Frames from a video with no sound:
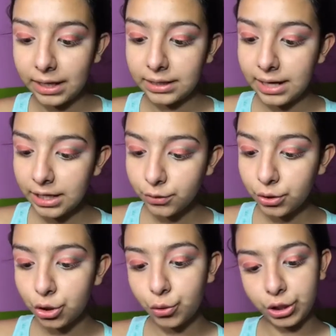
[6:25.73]
Next,
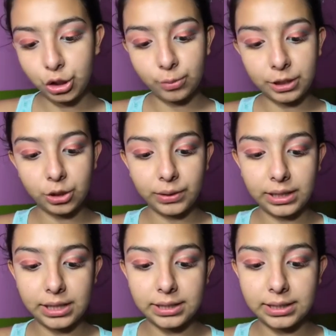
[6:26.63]
what you're going to be doing
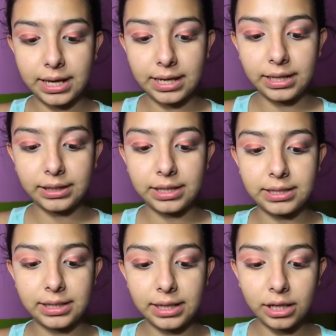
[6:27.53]
is getting the
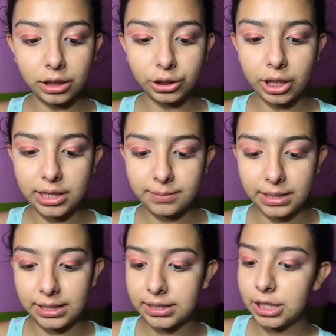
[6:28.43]
City Color
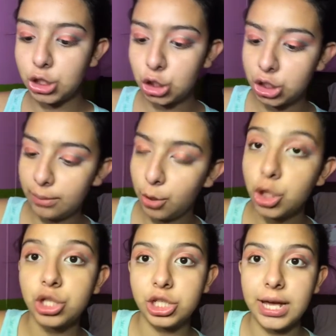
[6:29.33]
Cosmetics Shimmer
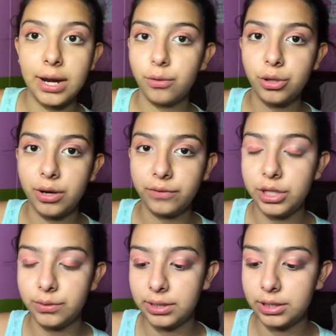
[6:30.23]
Shadow. You don't have to
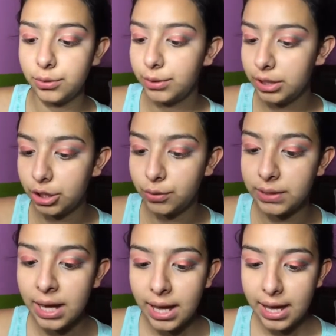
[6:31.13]
use this. You can use
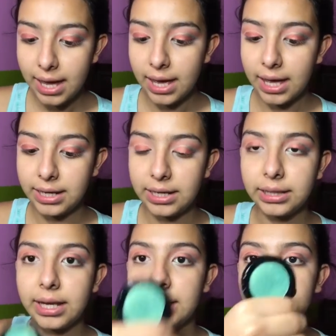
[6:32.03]
any
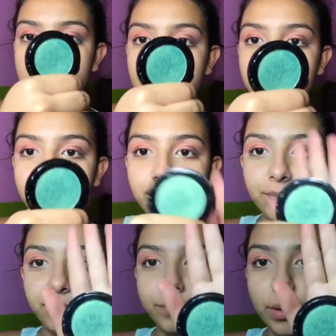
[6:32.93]
like
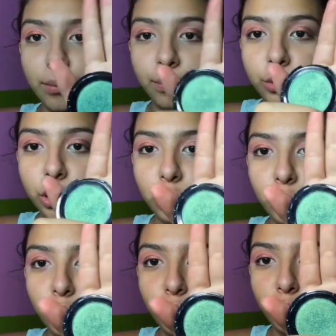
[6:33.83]

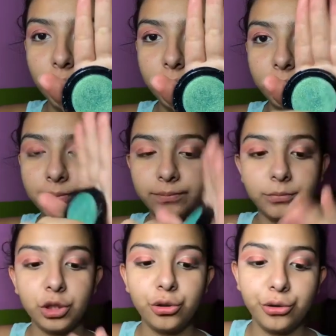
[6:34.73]
blue,
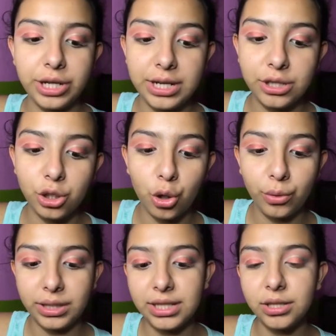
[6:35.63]
green
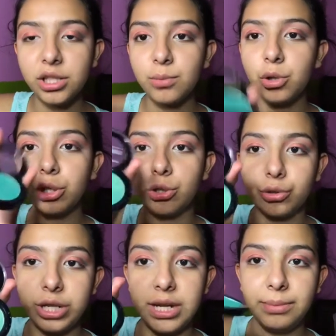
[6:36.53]
tone. This looks more
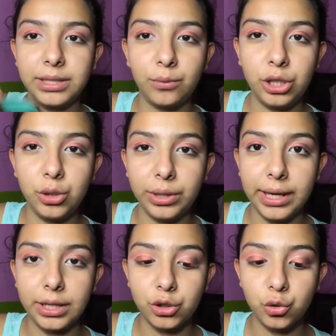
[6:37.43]
green, but then when you
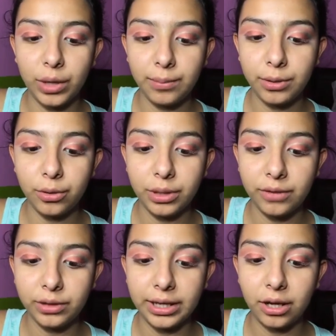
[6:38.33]
like swipe it or
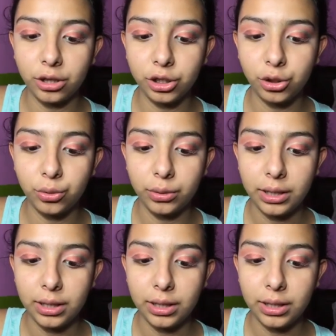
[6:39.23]
whatever, like I'll do